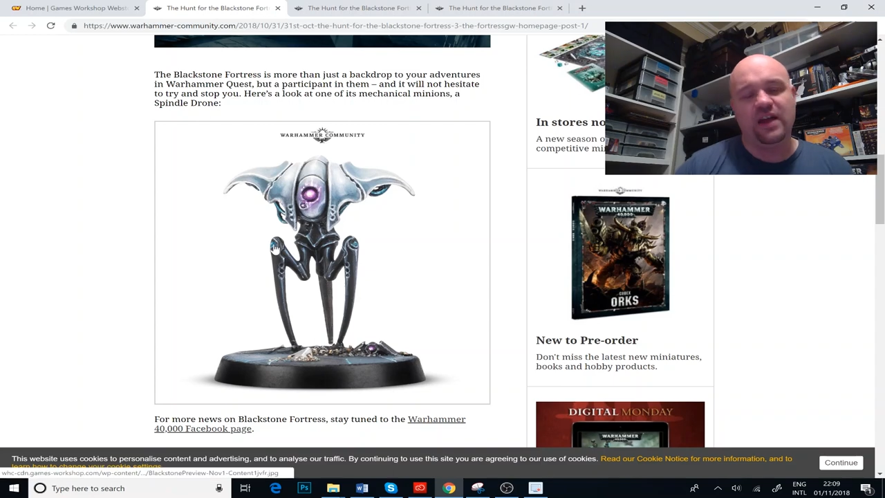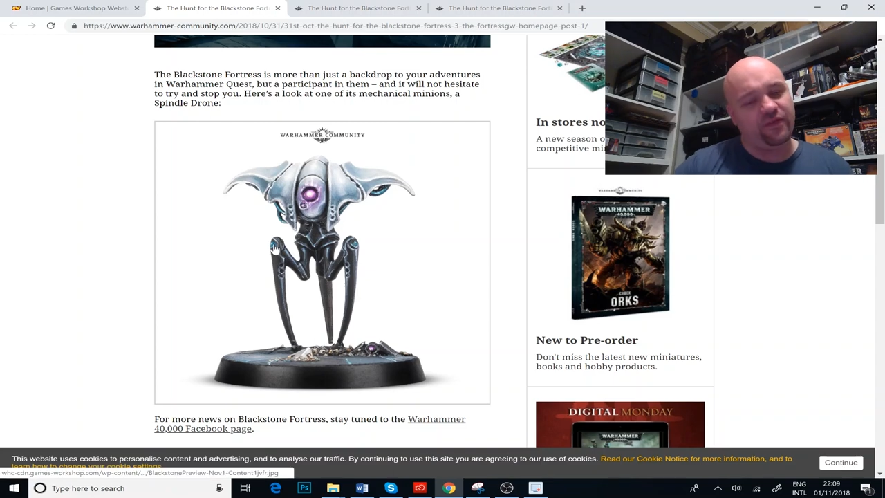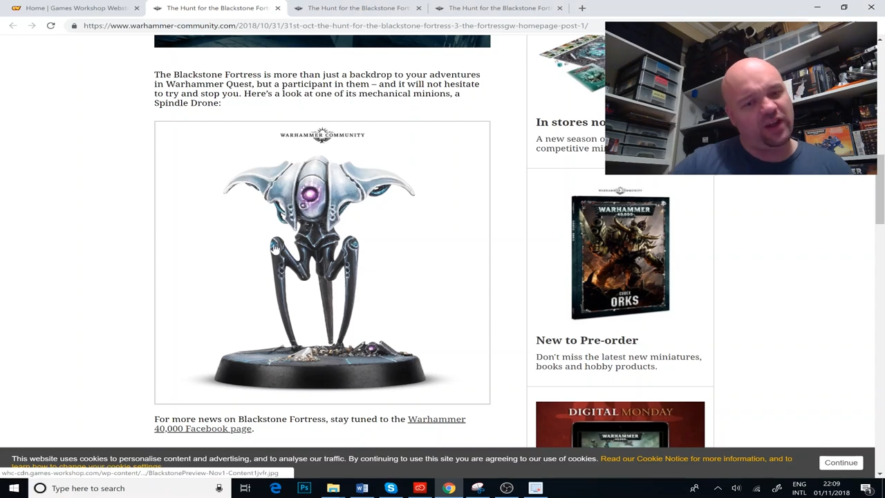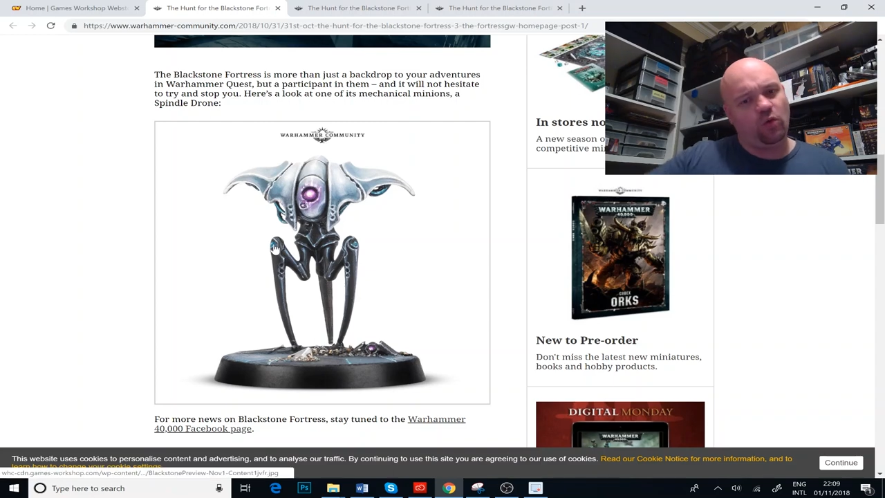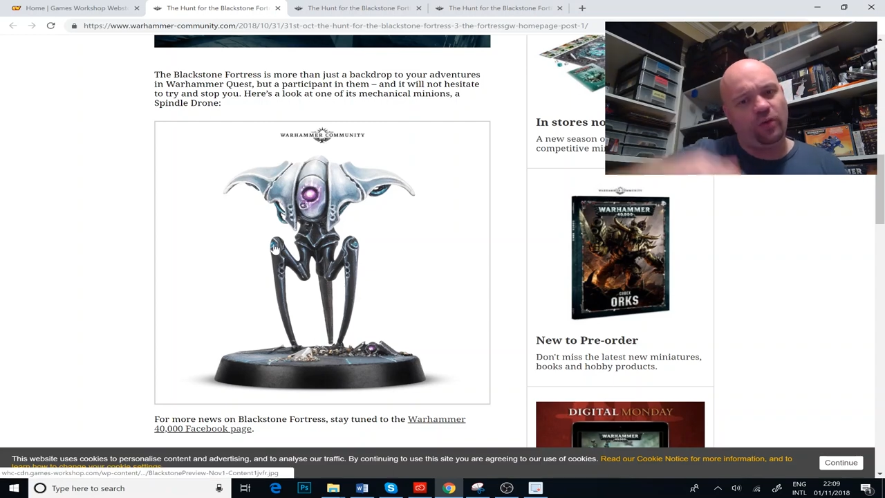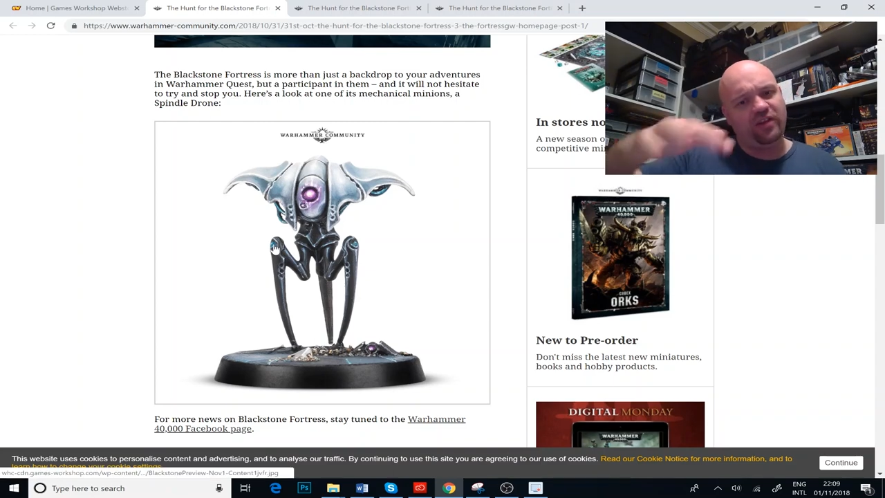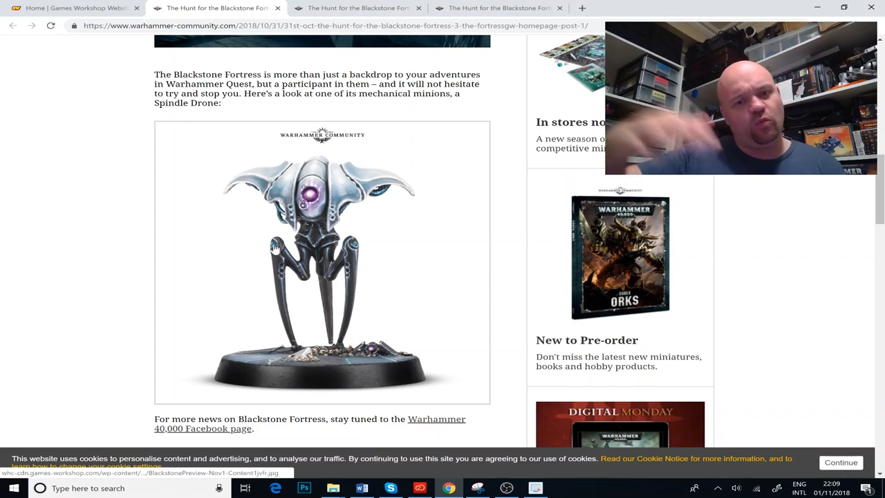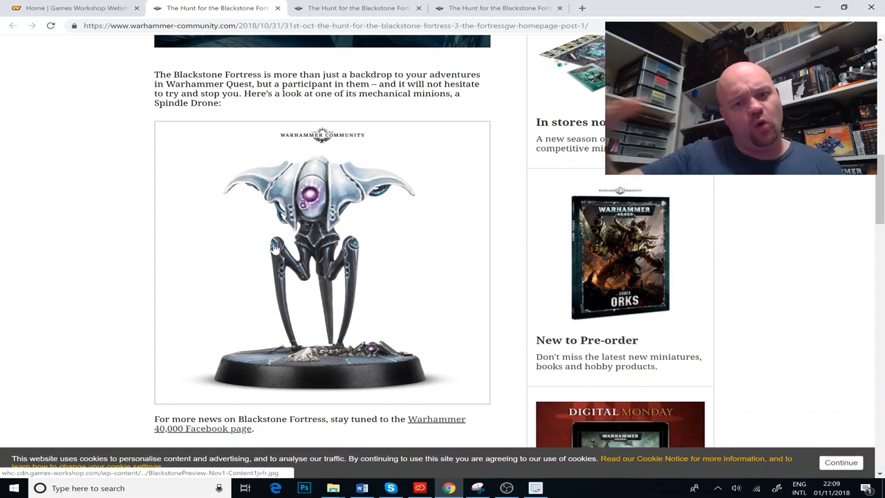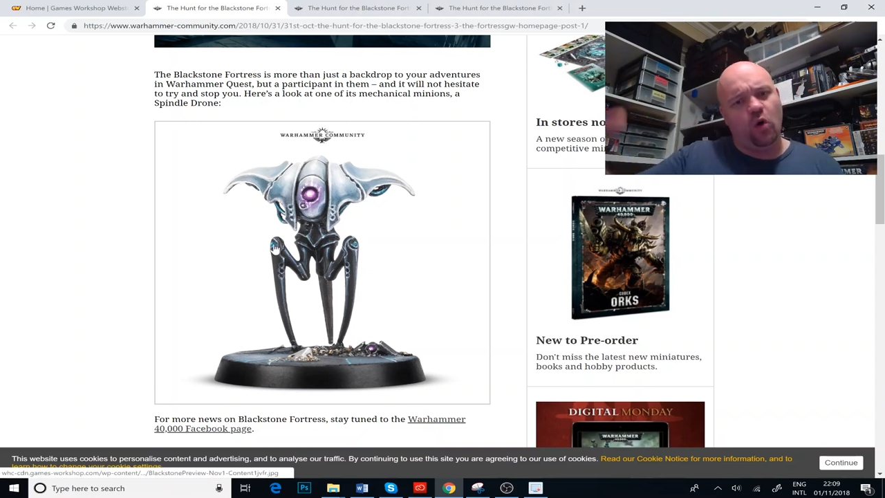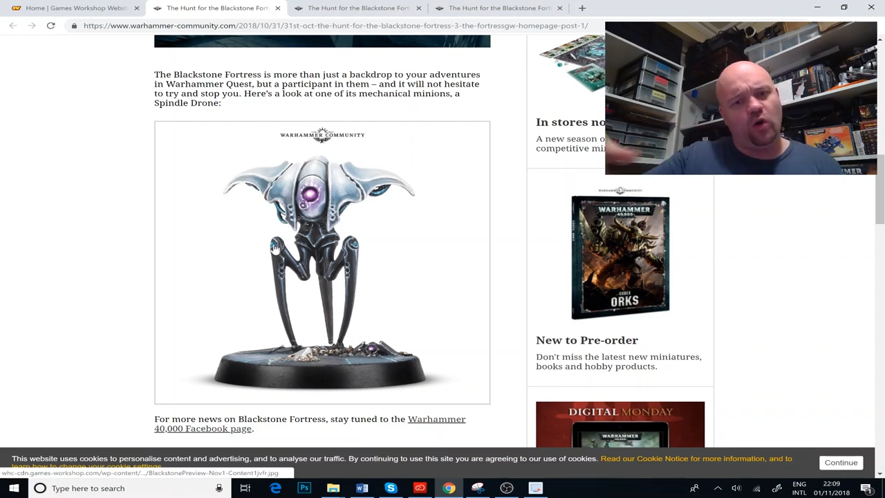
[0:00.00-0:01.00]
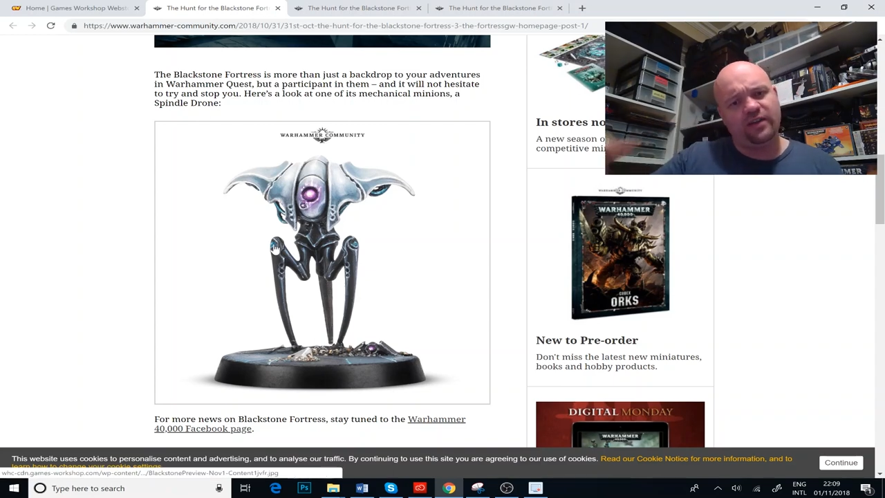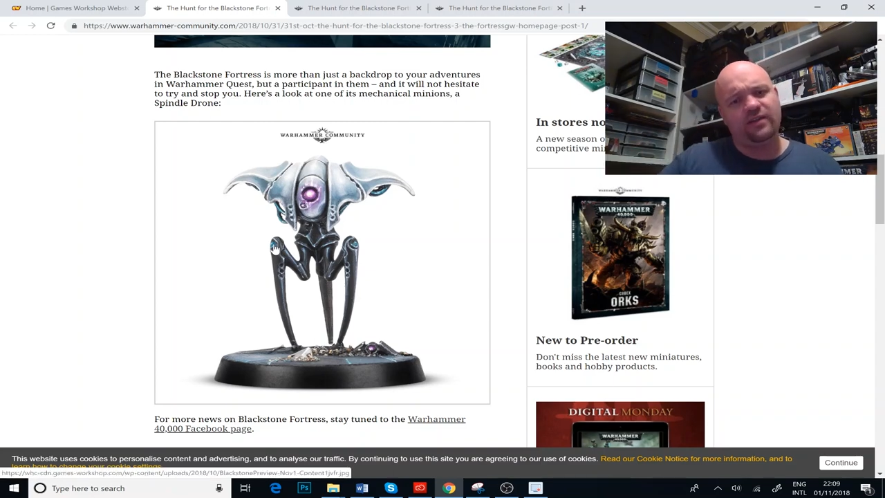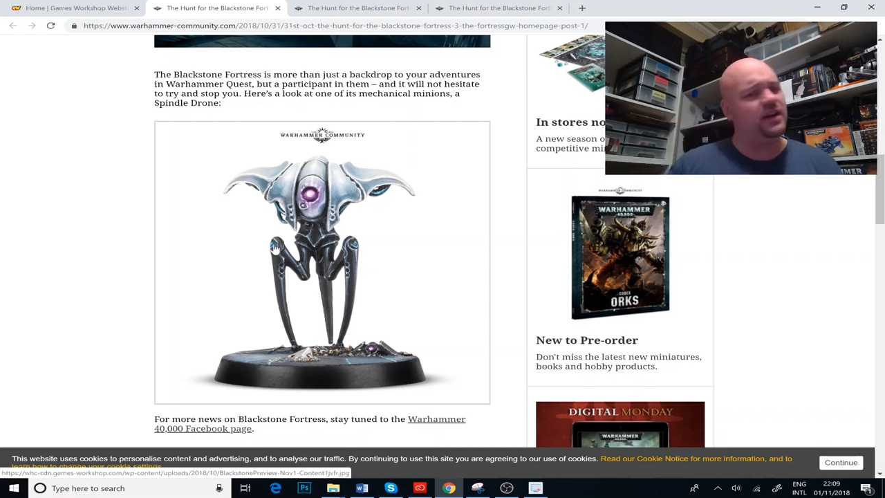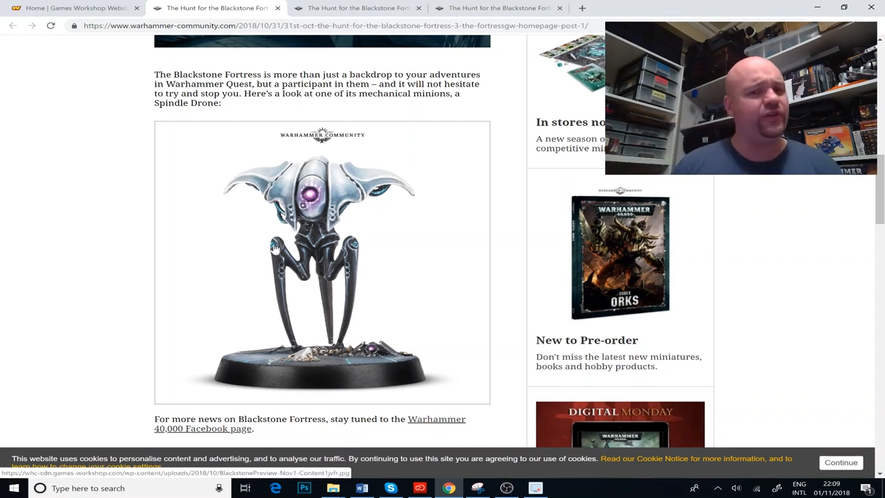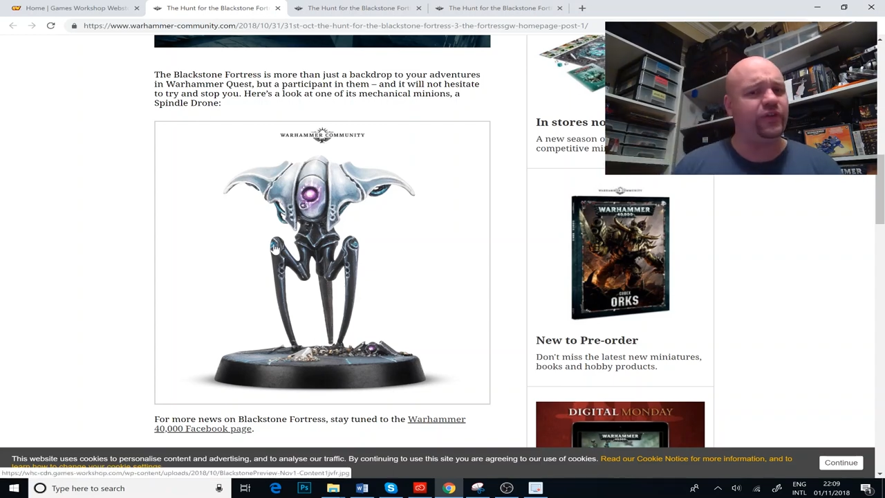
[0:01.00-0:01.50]
you have like all these walkers
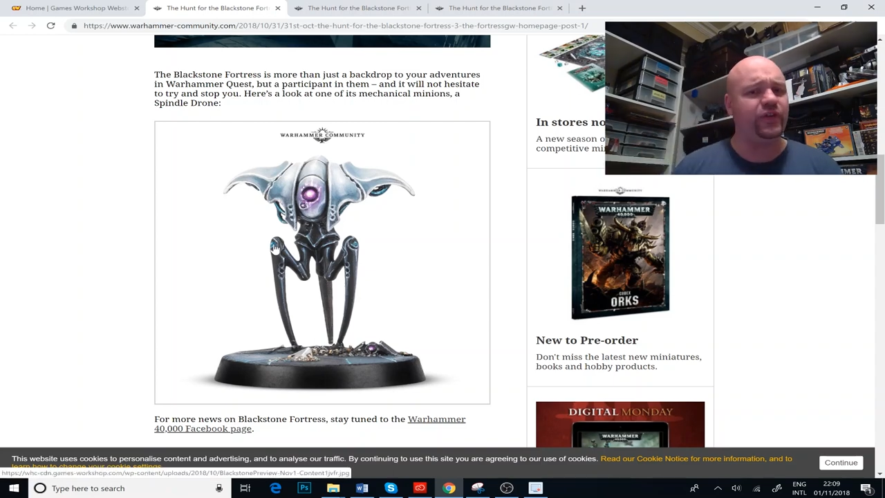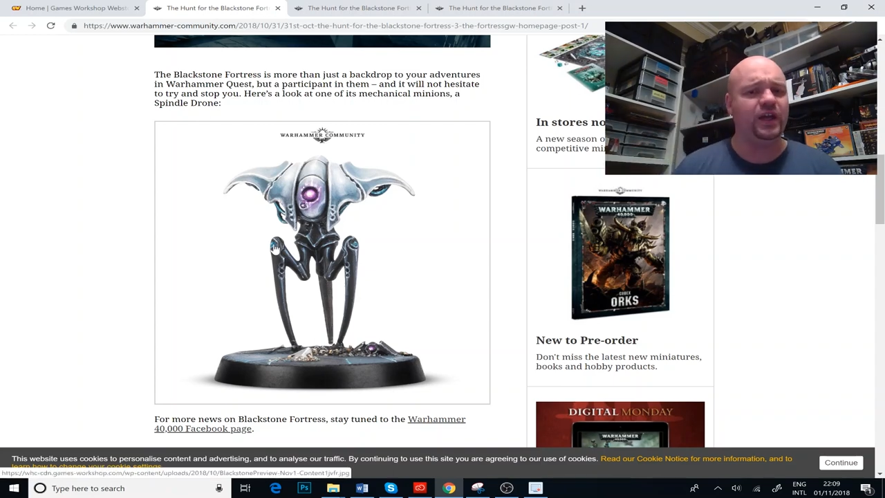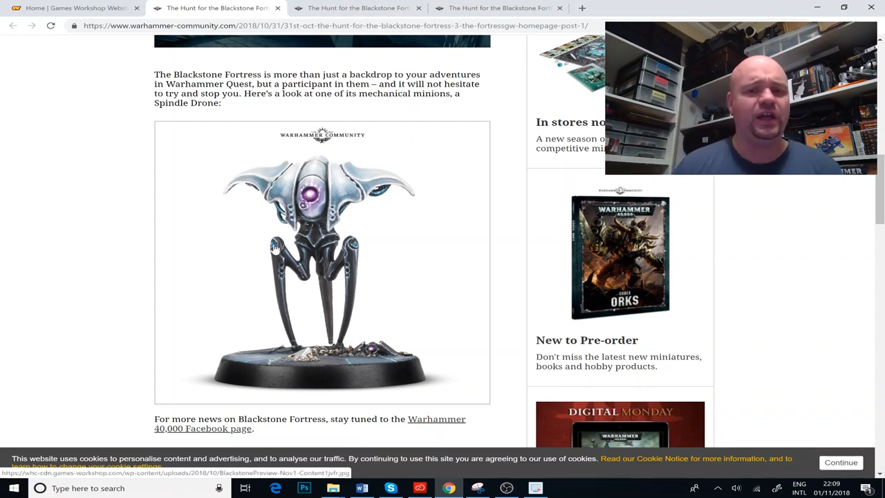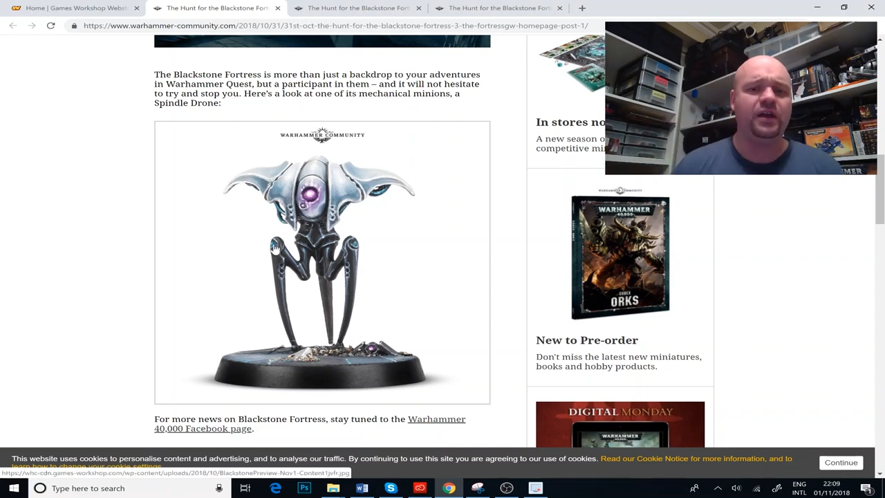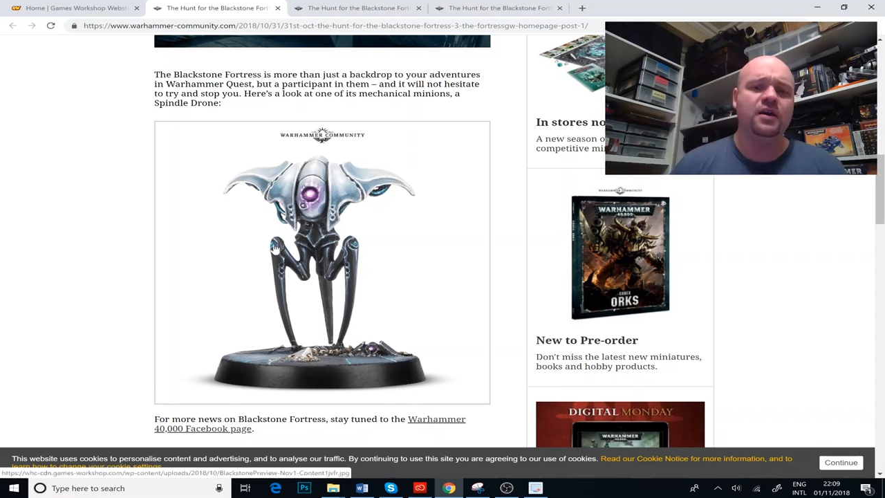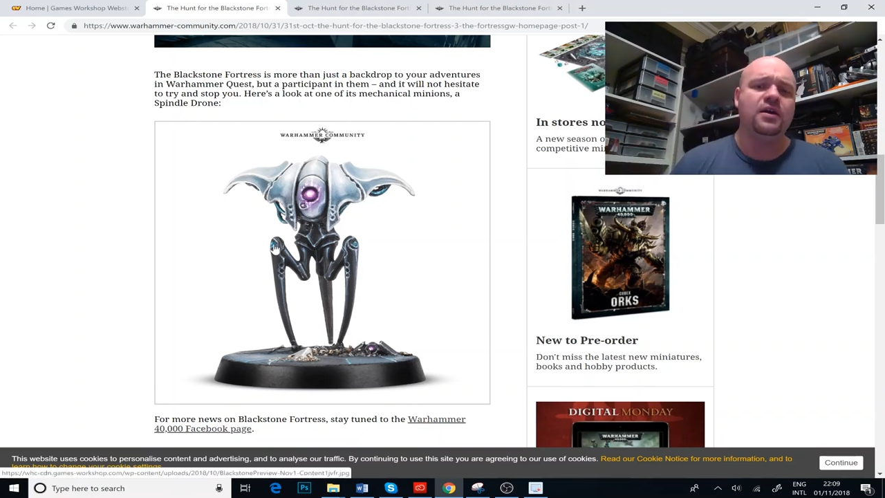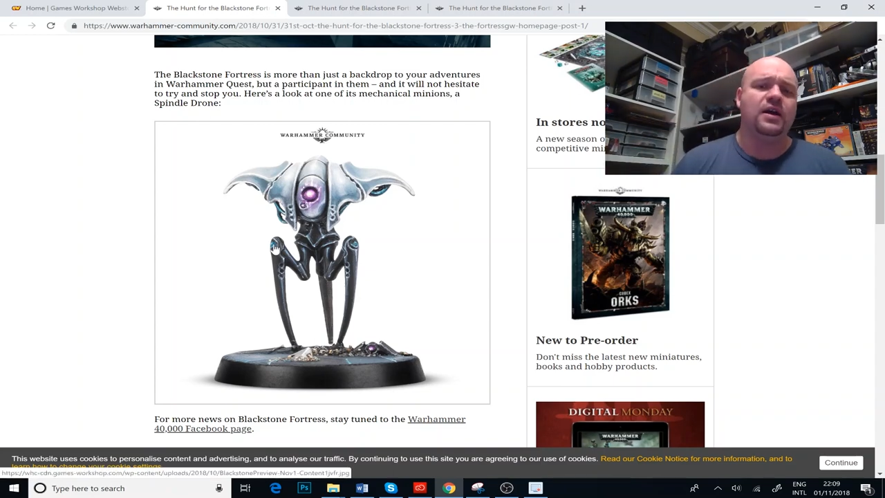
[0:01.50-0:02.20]
and everything.